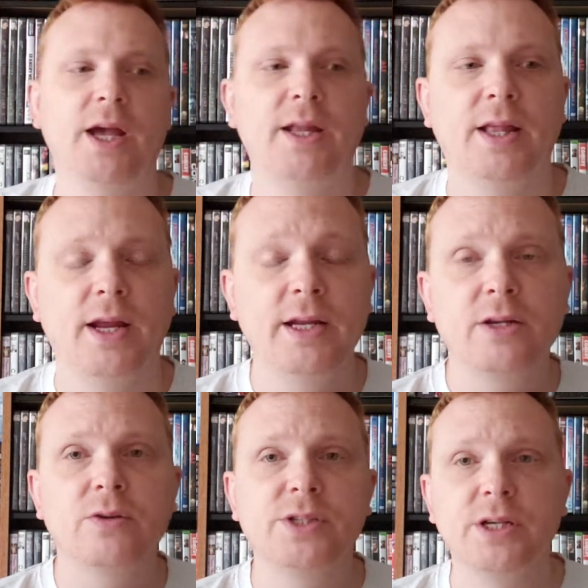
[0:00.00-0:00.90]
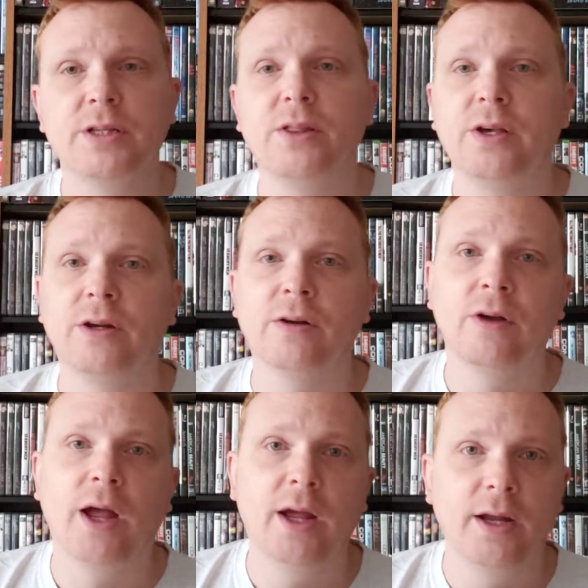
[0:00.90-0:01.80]
and then I didn't go see it in the theater,
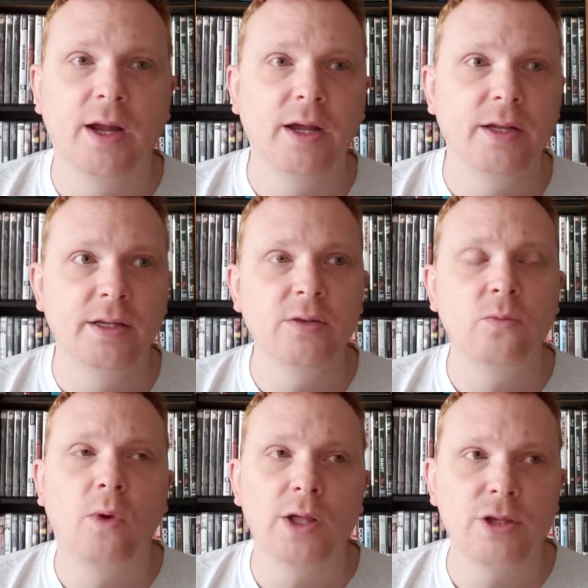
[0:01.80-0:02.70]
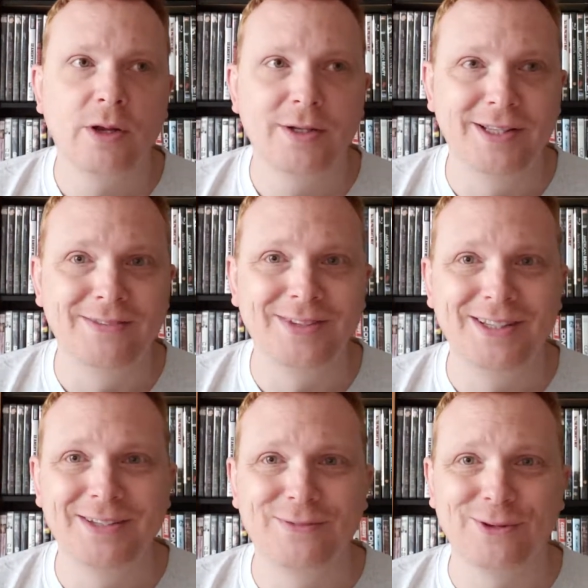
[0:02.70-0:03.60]
and I didn't watch it on
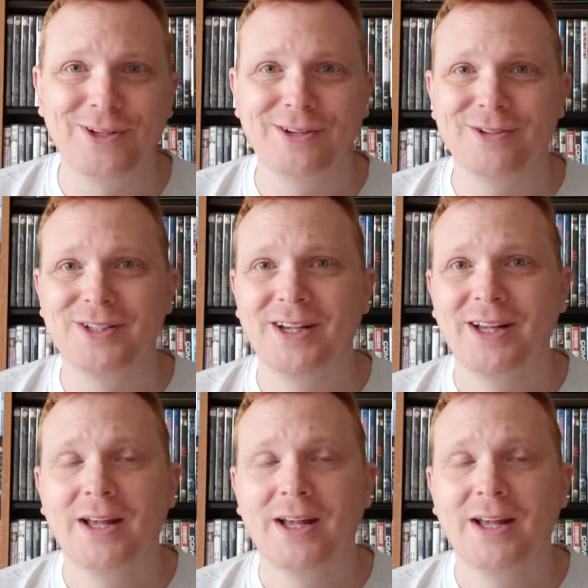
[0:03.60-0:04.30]
DVD for years.